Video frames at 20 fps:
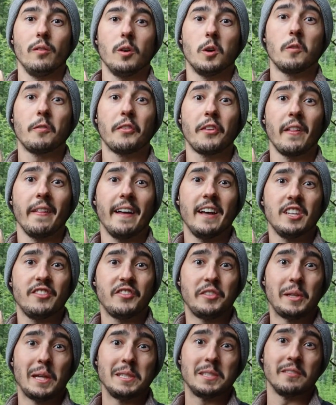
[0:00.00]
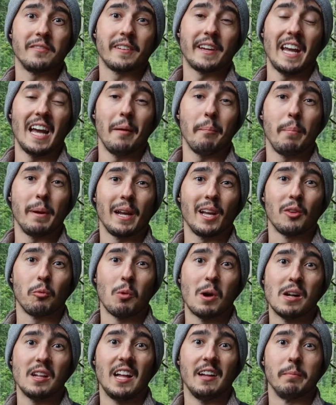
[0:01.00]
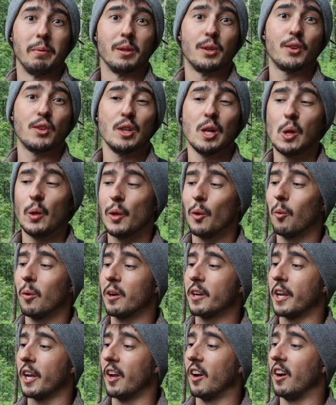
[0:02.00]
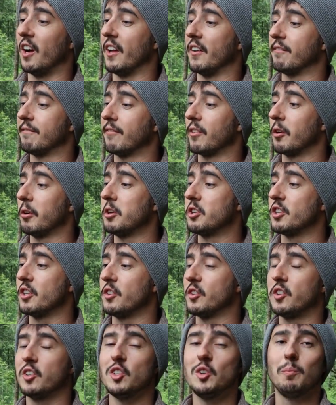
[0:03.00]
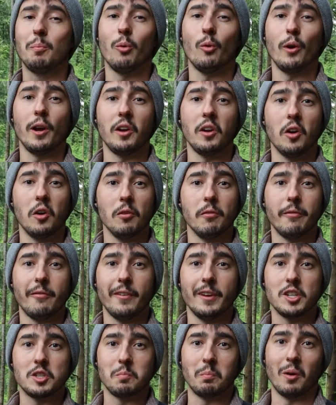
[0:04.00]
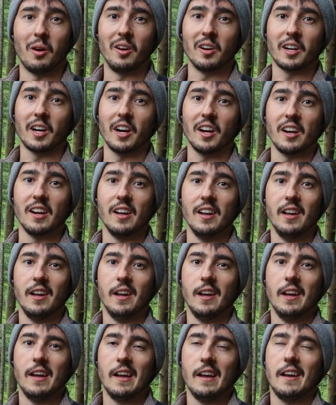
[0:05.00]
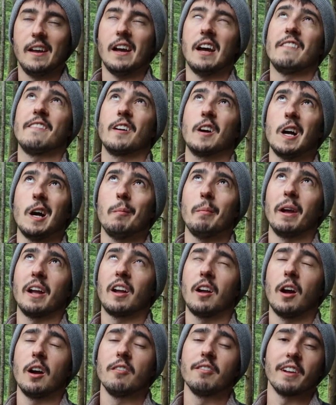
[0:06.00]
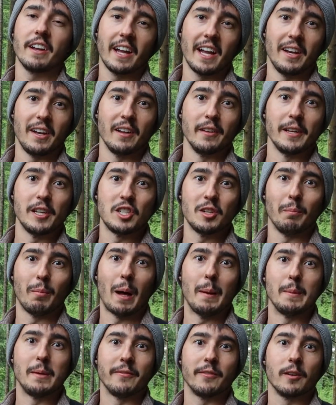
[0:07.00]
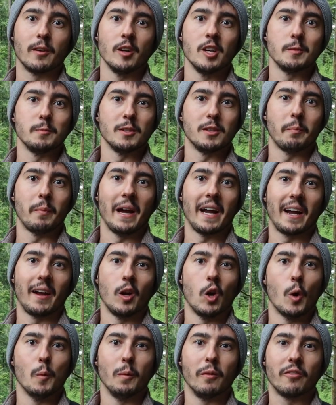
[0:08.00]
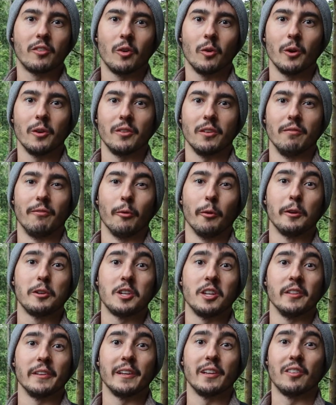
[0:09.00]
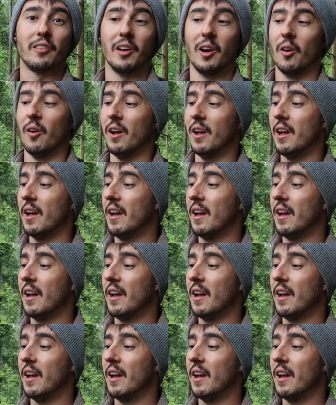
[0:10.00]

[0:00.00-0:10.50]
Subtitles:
Over the last few days of camping as well, I've been slowly working on version 2.0 fish bonker. I forgot my carving kit that Alysha bought me for Christmas back at home, of course, unfortunately, so